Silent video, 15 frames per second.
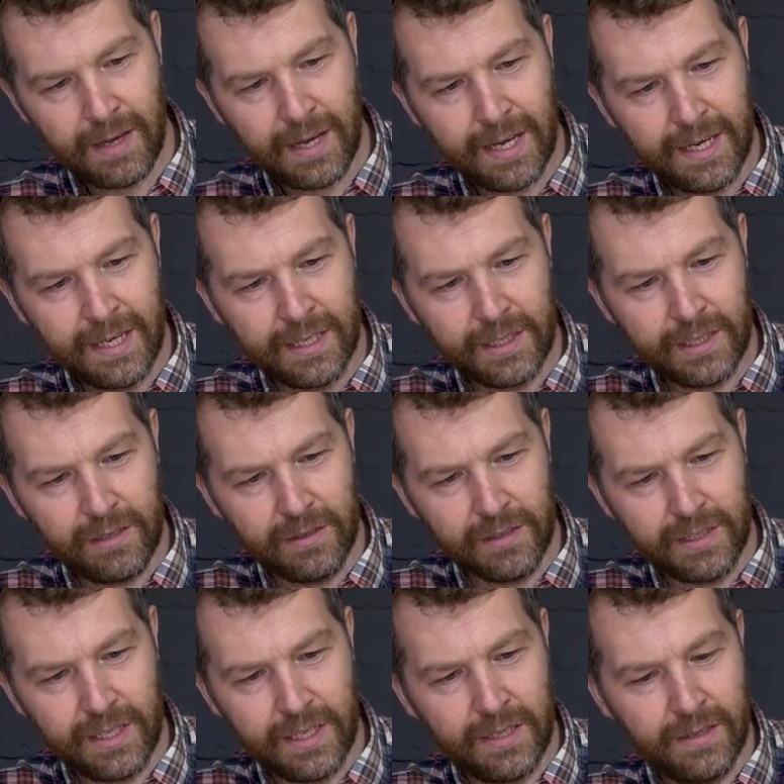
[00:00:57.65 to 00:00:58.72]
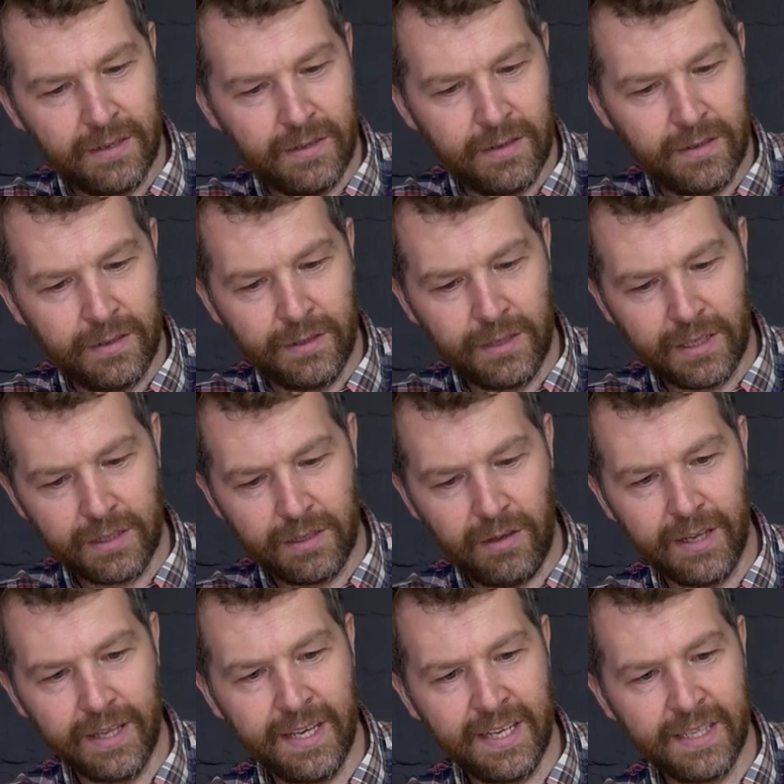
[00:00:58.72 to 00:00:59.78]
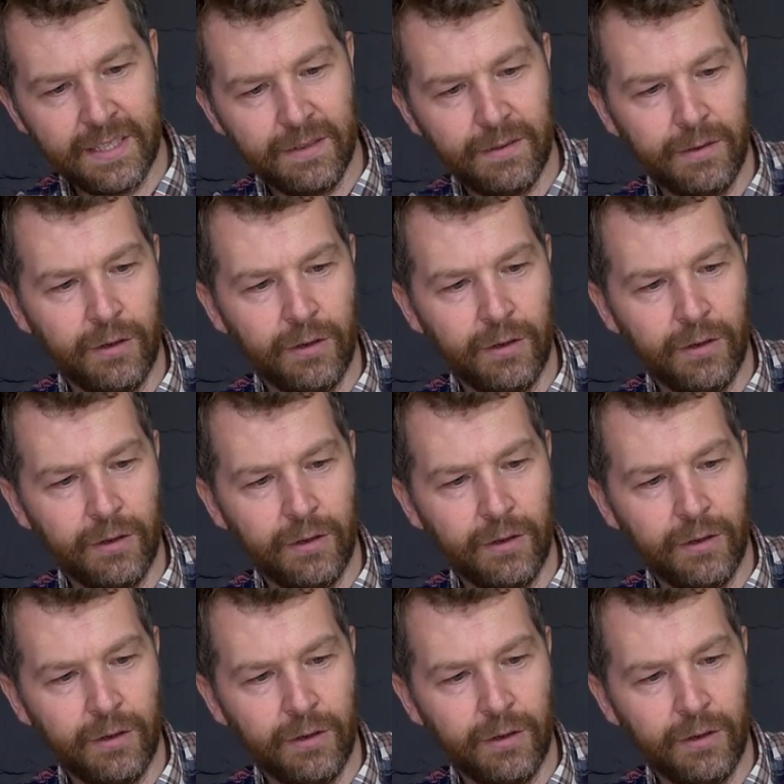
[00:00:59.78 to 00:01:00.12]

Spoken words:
and it slots in just like this.